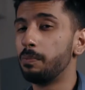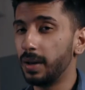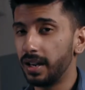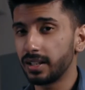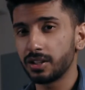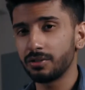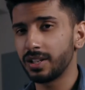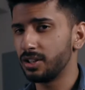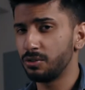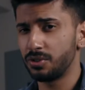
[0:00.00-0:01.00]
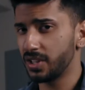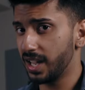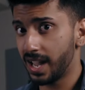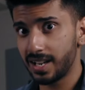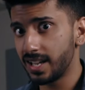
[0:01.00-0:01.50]
but you can use
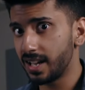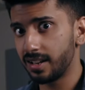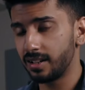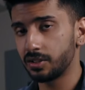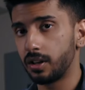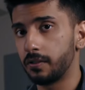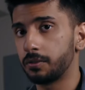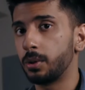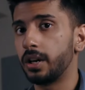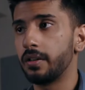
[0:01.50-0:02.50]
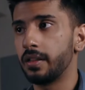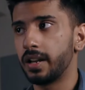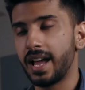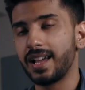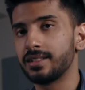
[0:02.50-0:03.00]
any editing software
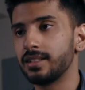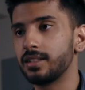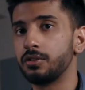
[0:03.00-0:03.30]
that has this.